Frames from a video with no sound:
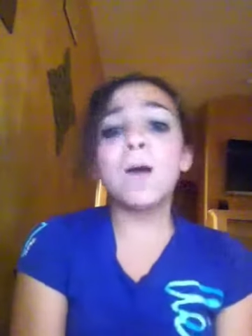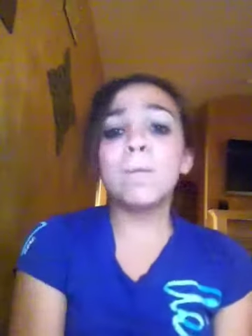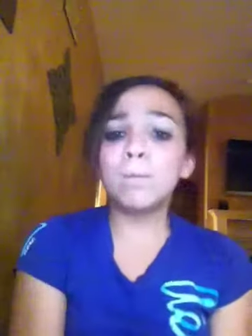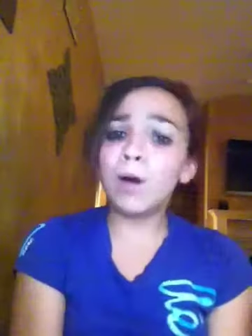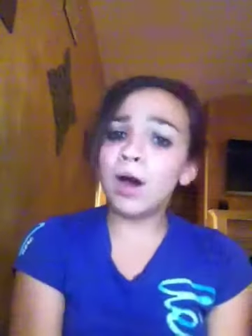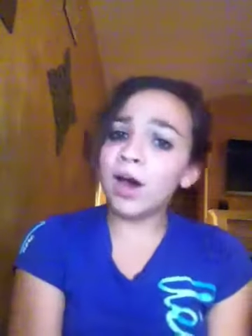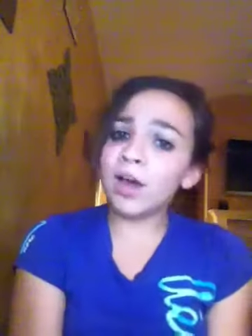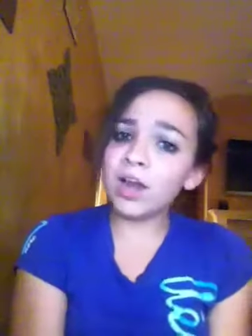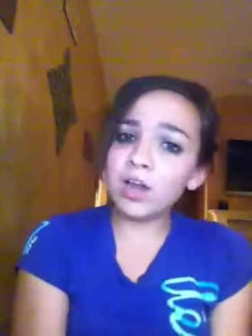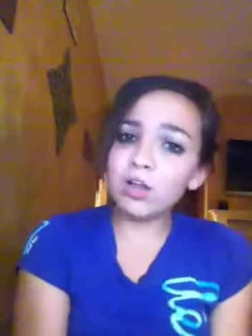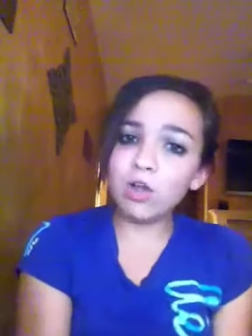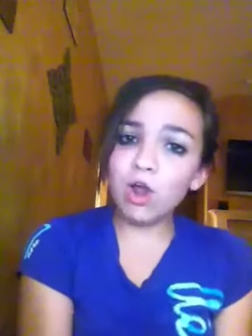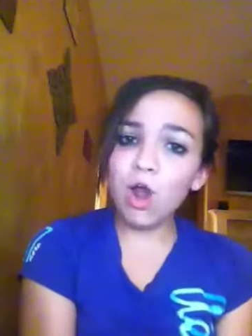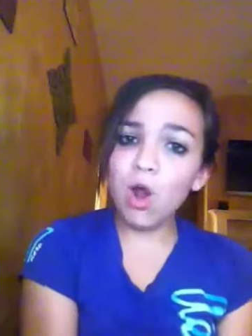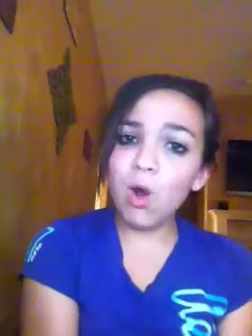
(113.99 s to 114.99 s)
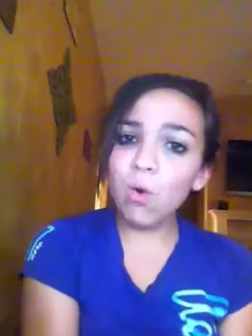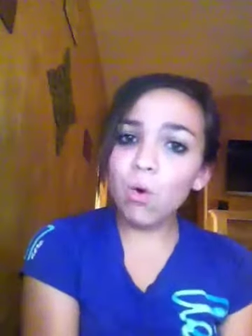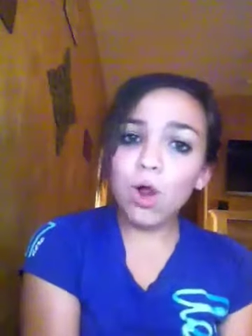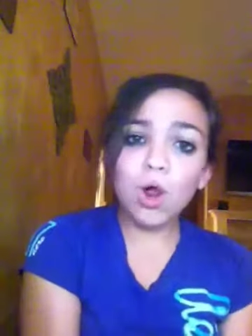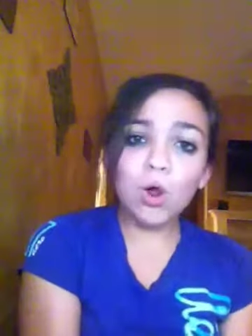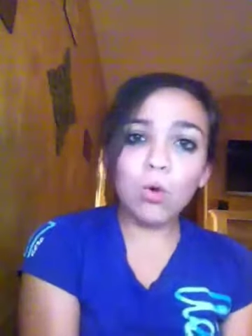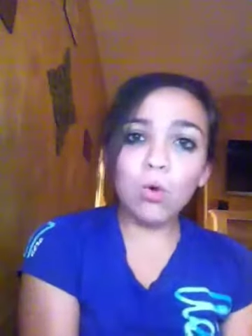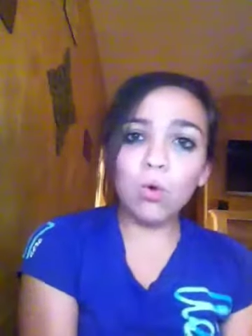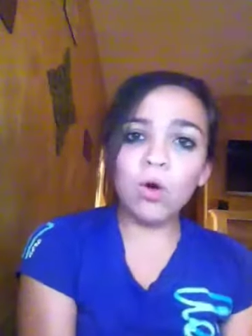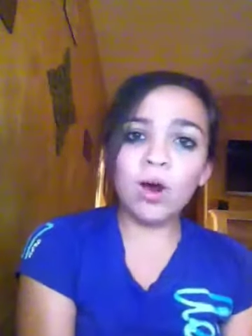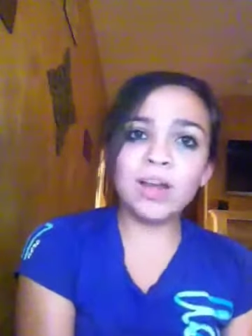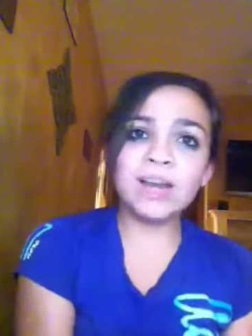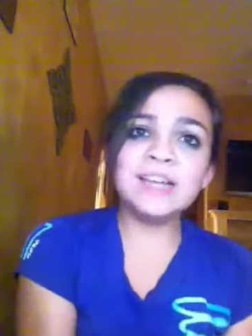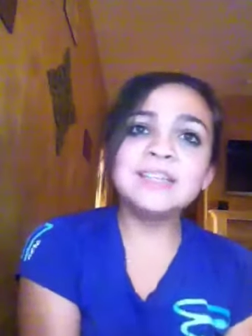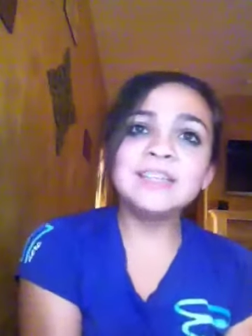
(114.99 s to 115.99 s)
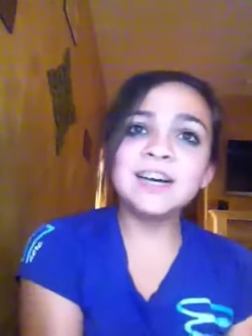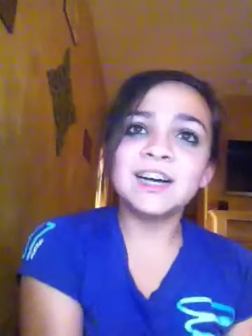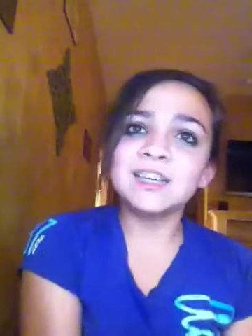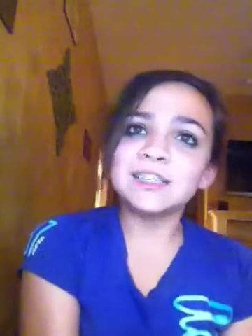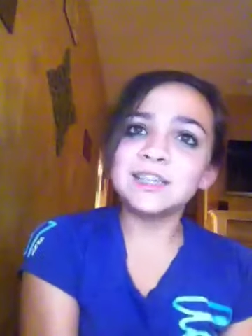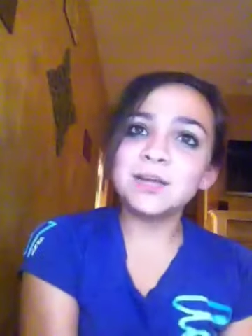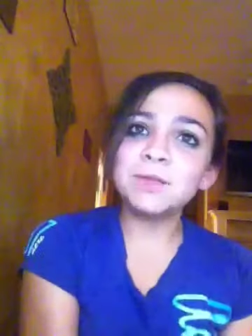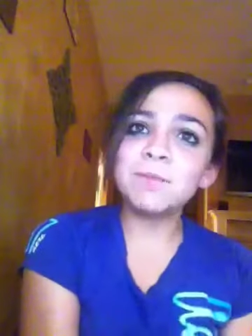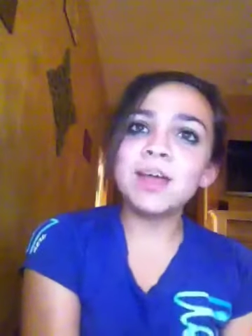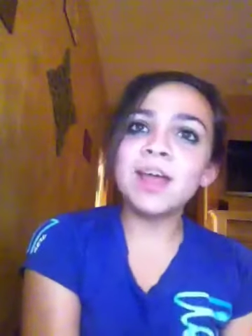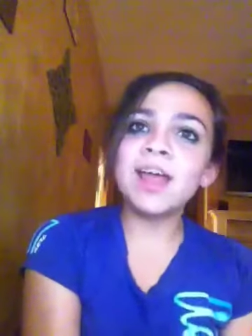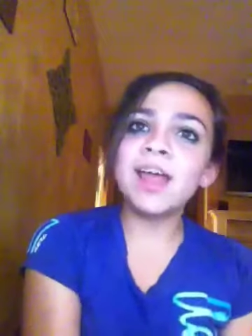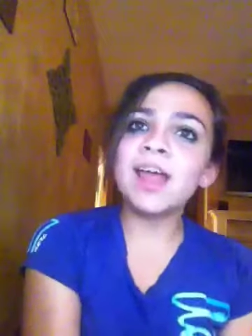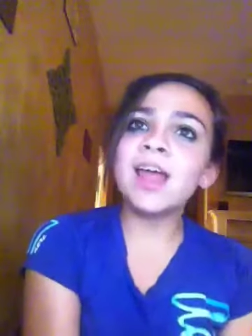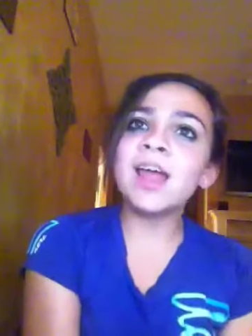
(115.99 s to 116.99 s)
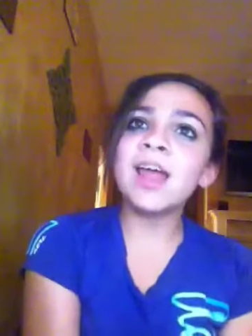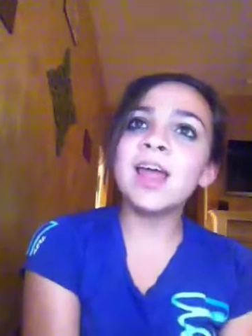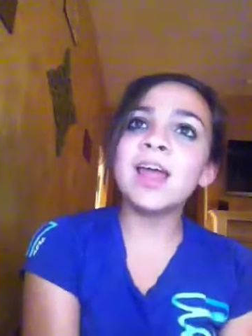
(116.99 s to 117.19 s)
but I know what he does to me.